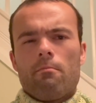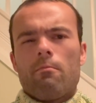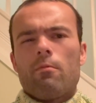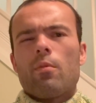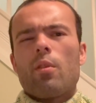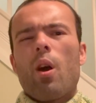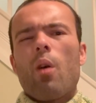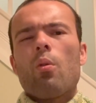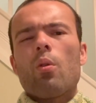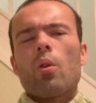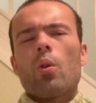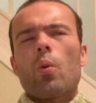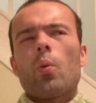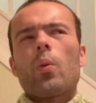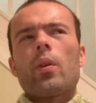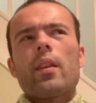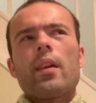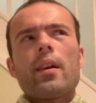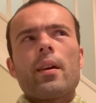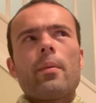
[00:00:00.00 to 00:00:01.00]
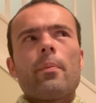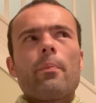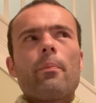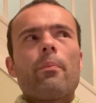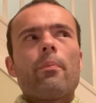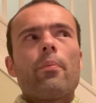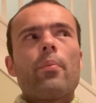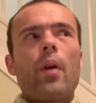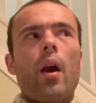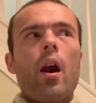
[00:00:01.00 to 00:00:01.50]
go along with it.
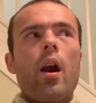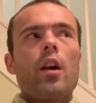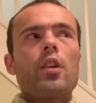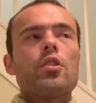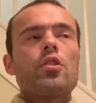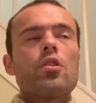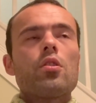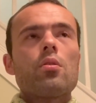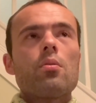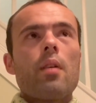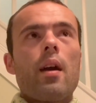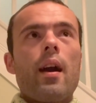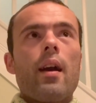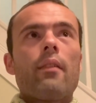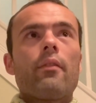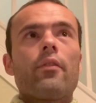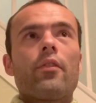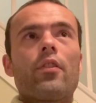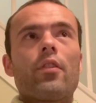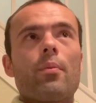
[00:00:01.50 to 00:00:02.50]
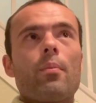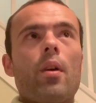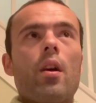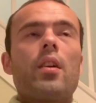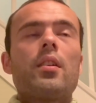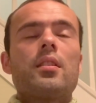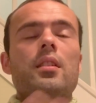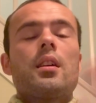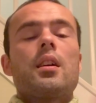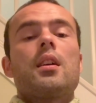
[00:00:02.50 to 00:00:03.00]
But I do have some
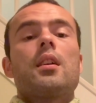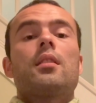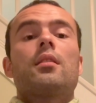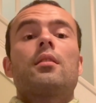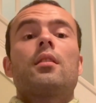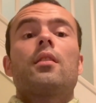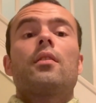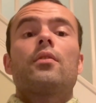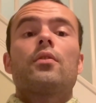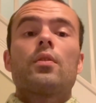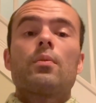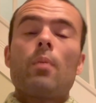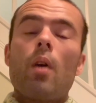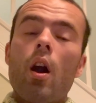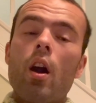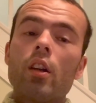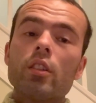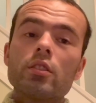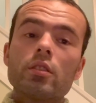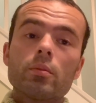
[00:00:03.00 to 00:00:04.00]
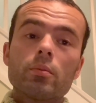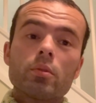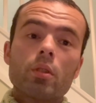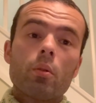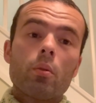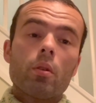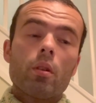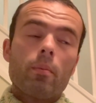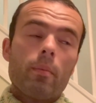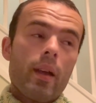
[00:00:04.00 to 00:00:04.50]
ideas of some items I
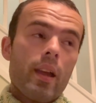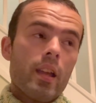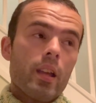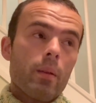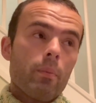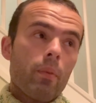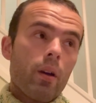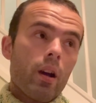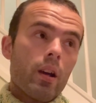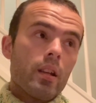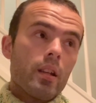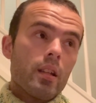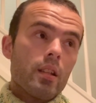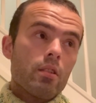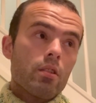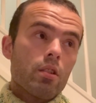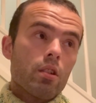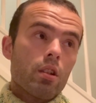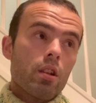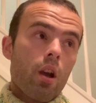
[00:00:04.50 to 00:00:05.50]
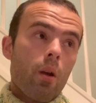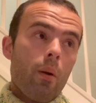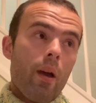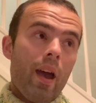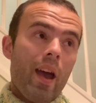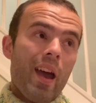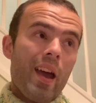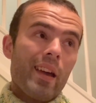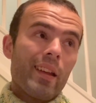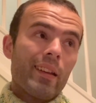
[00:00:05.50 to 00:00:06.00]
want to make, but I need to go
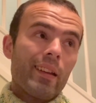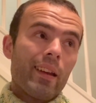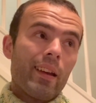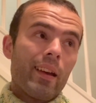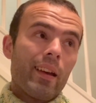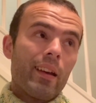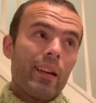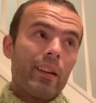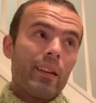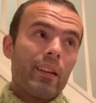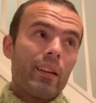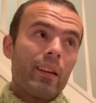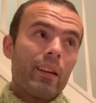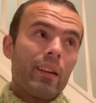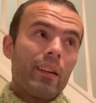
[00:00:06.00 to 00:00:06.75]
ahead and